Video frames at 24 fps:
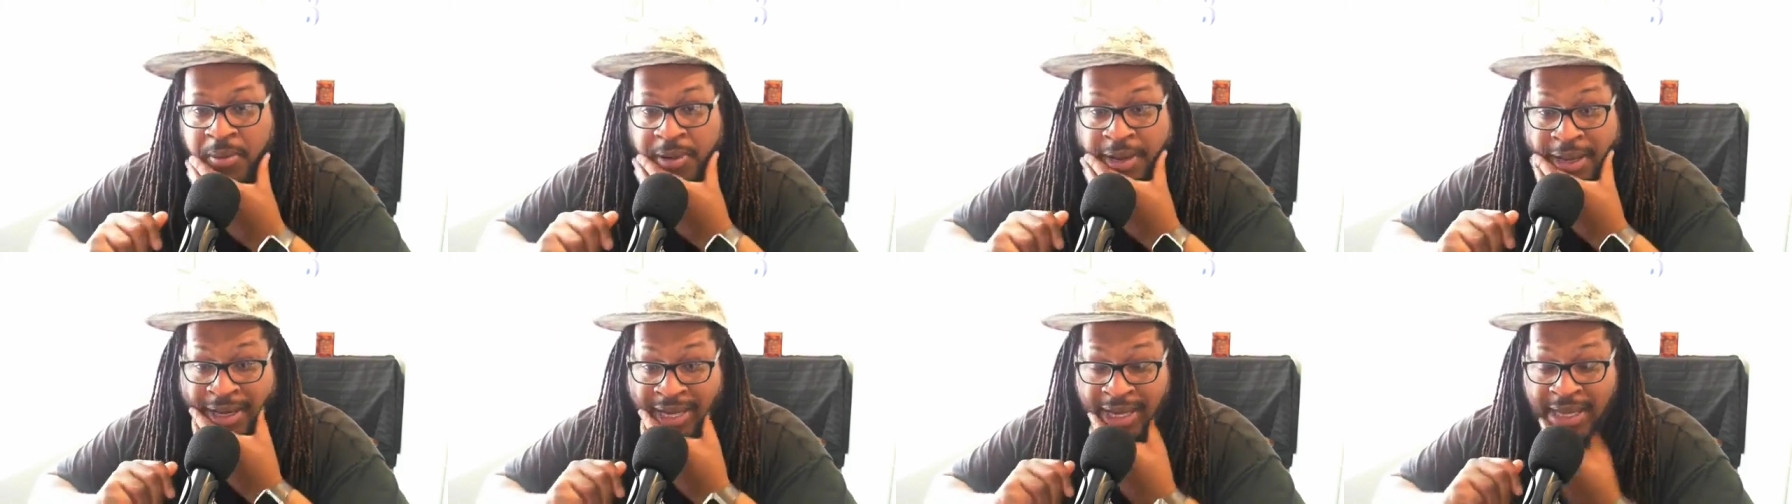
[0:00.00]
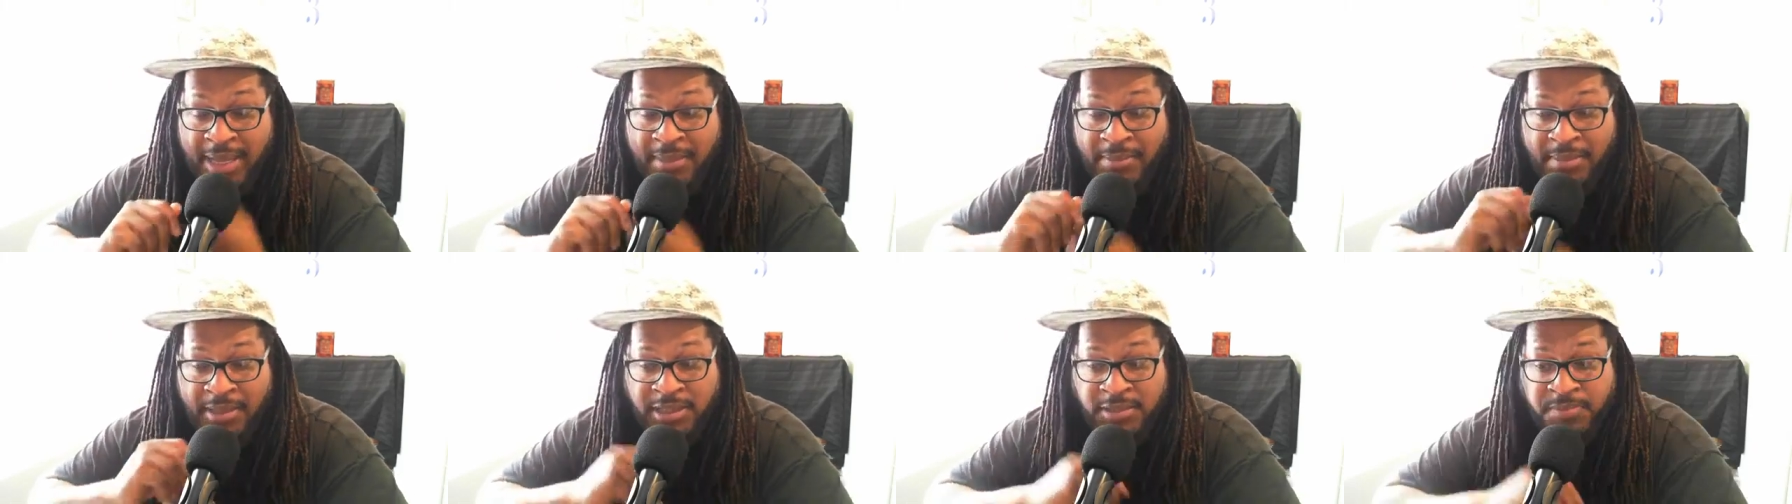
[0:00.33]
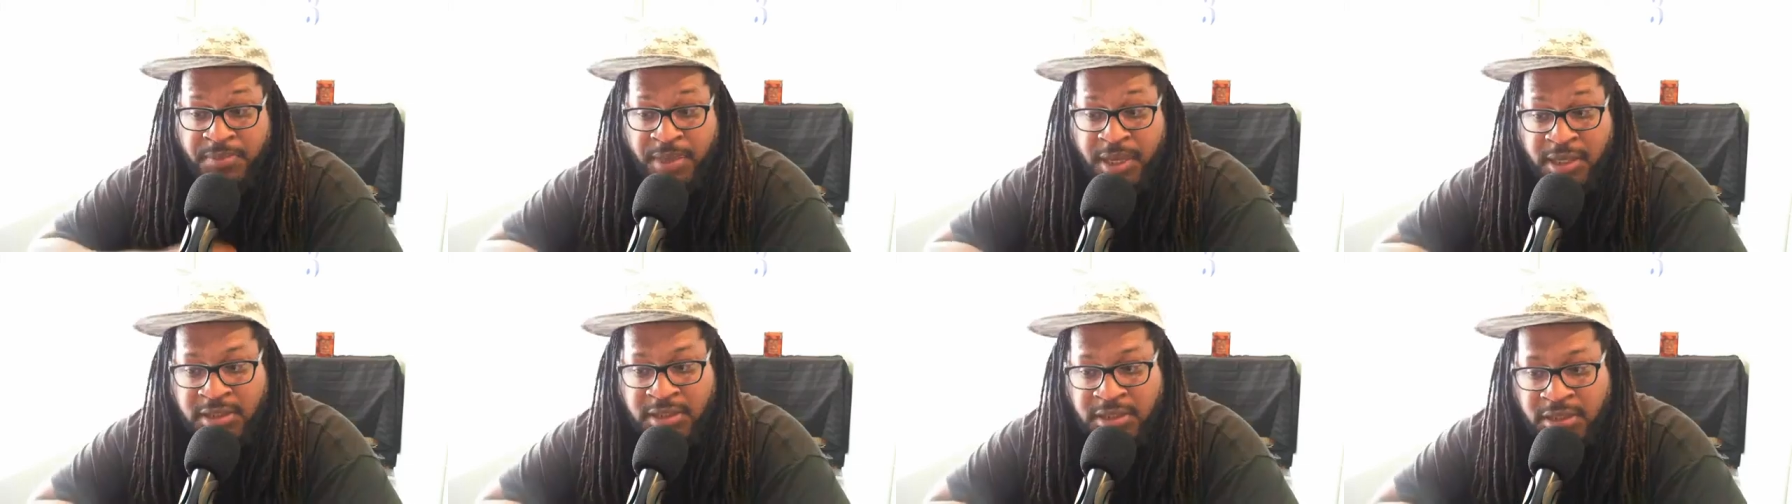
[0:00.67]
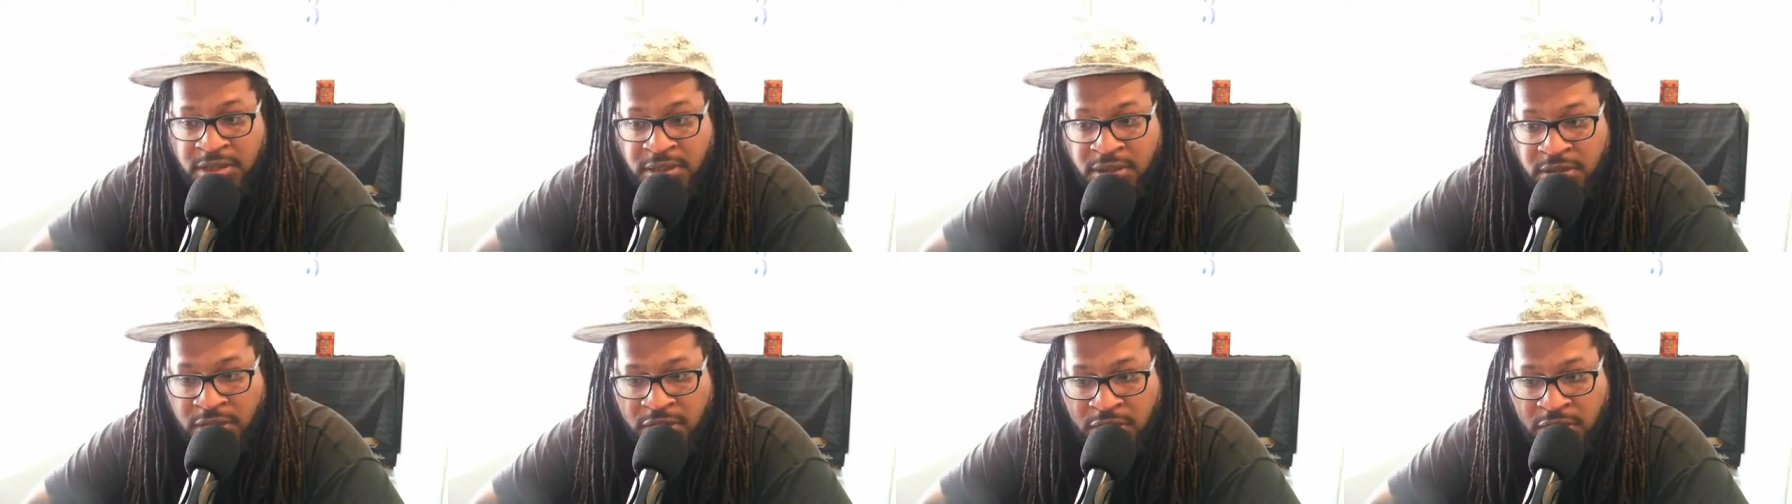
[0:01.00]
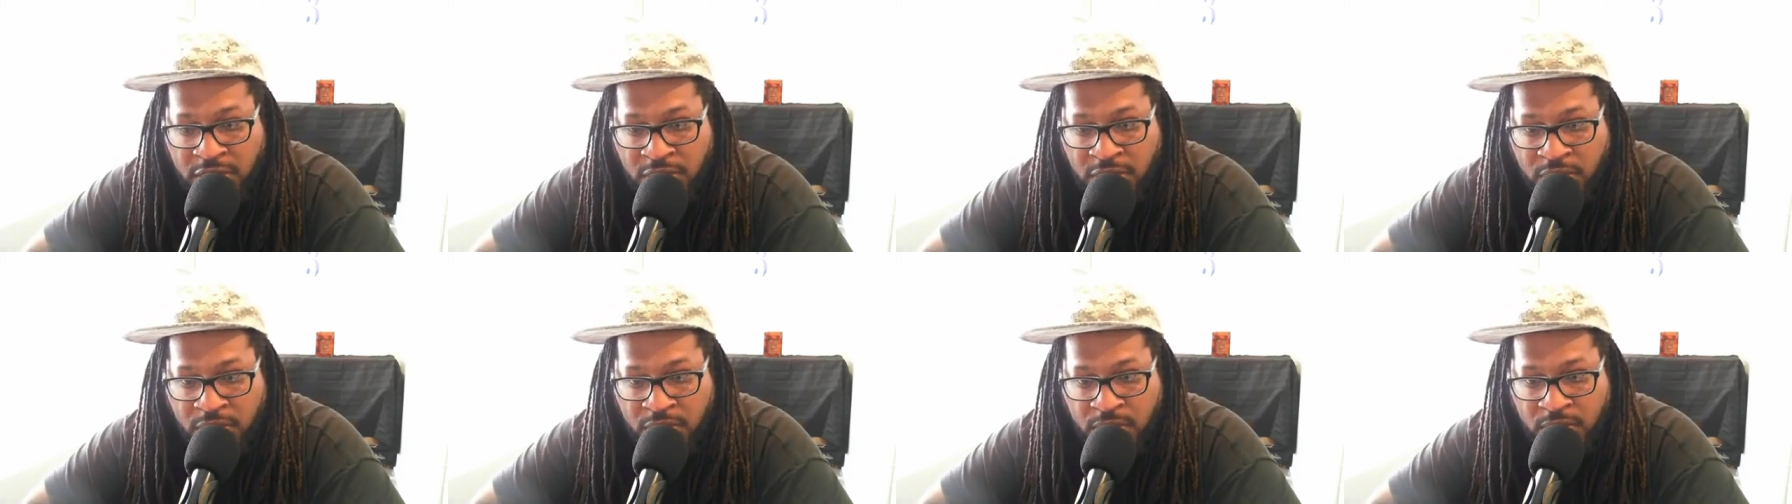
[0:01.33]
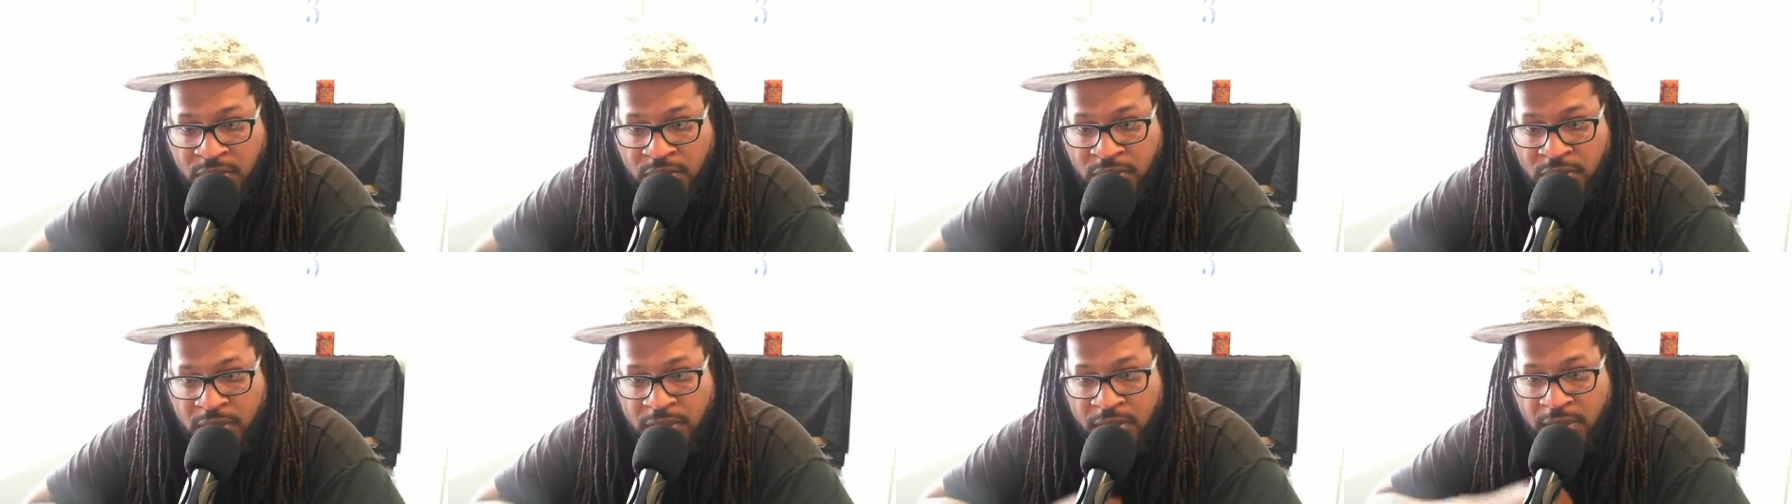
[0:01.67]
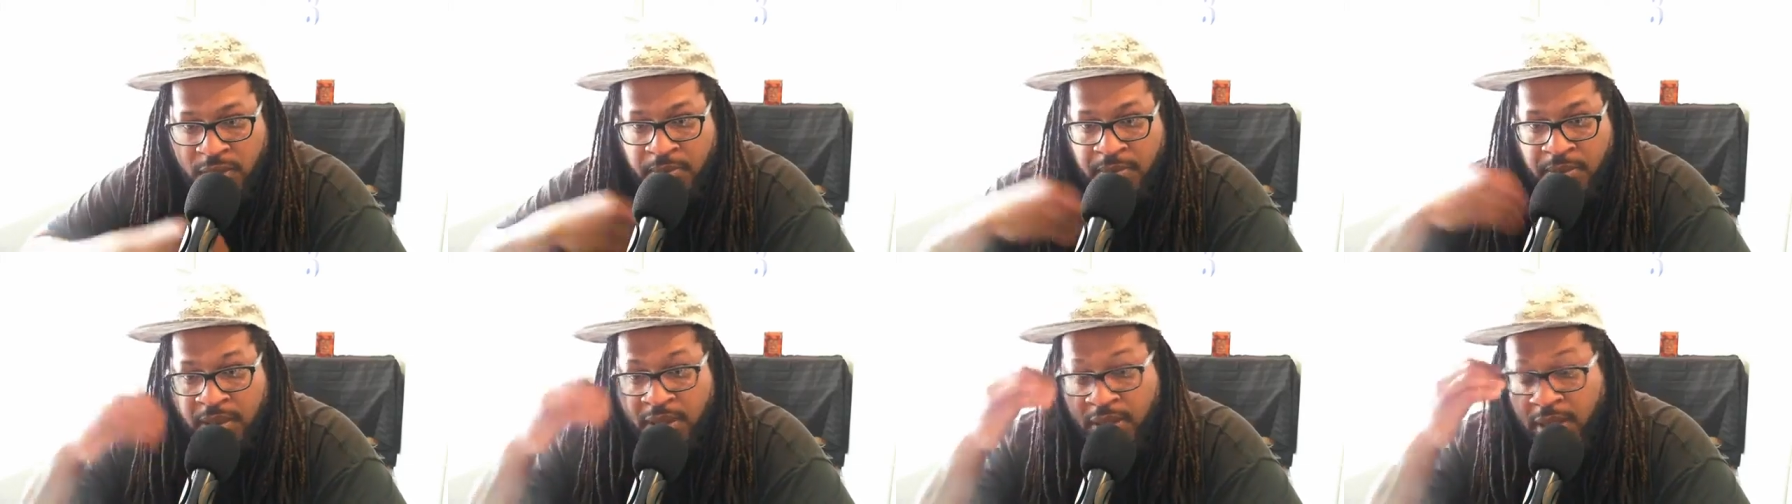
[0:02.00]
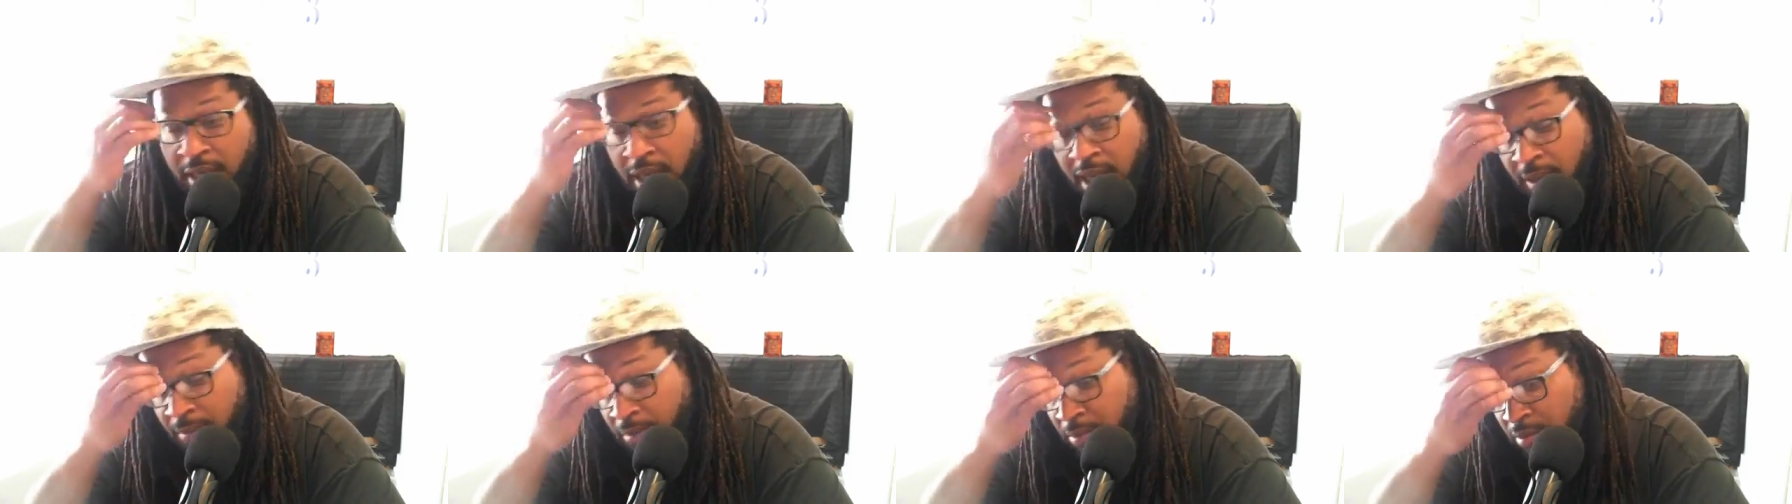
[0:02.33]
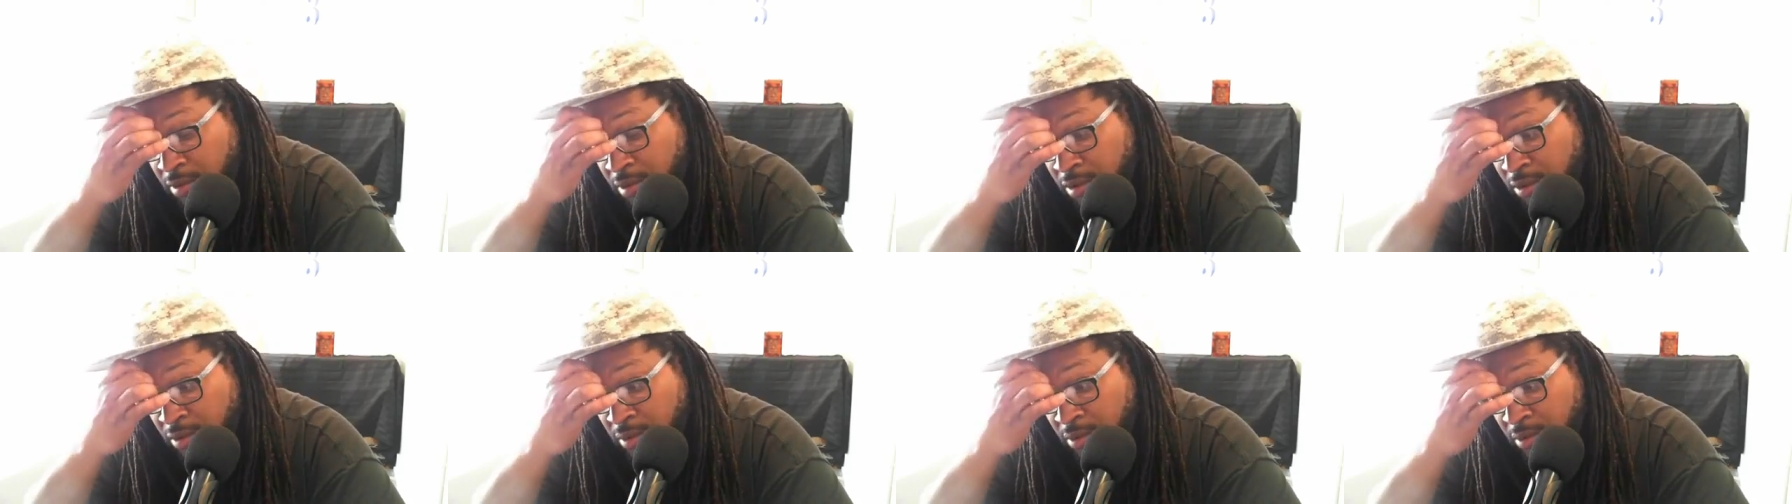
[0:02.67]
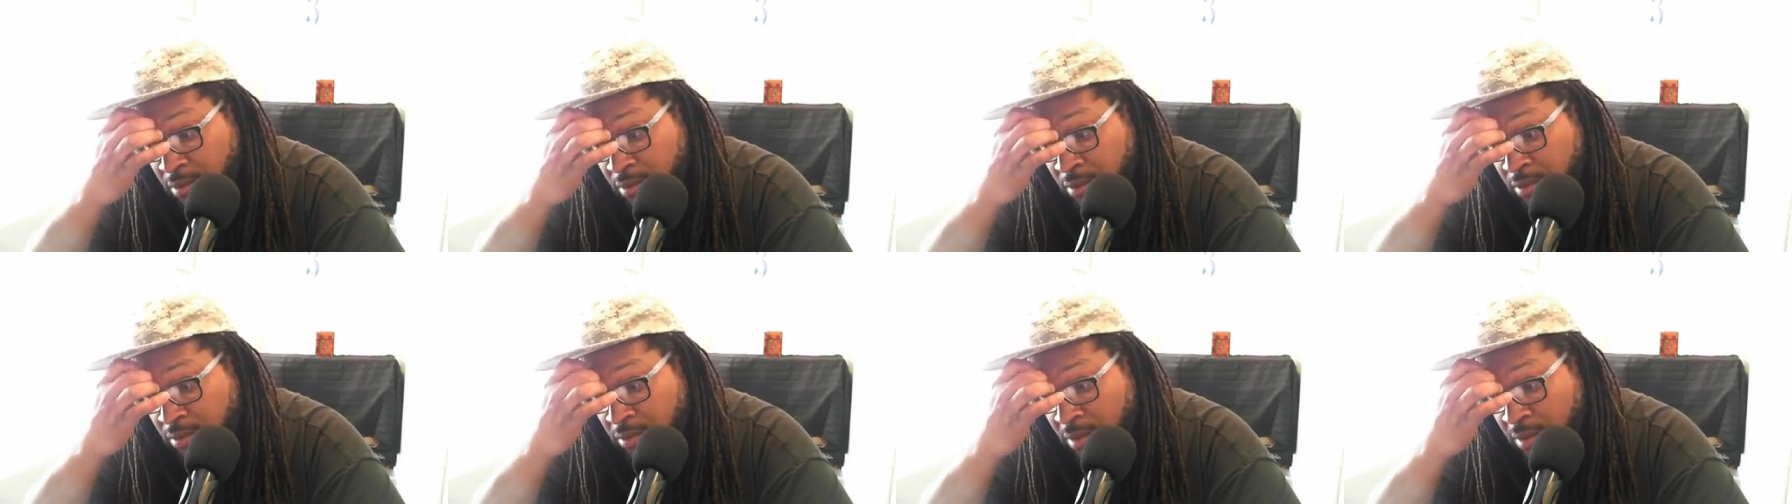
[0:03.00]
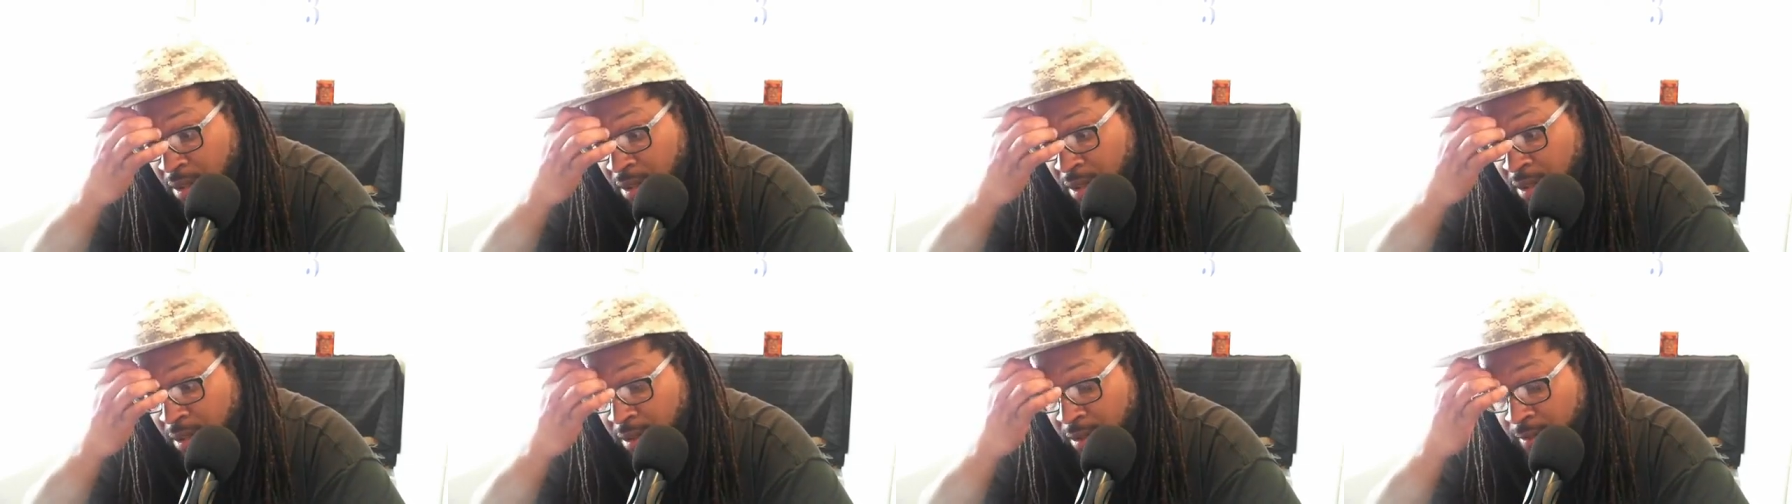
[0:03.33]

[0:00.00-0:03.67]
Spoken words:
but I am expecting you to being able to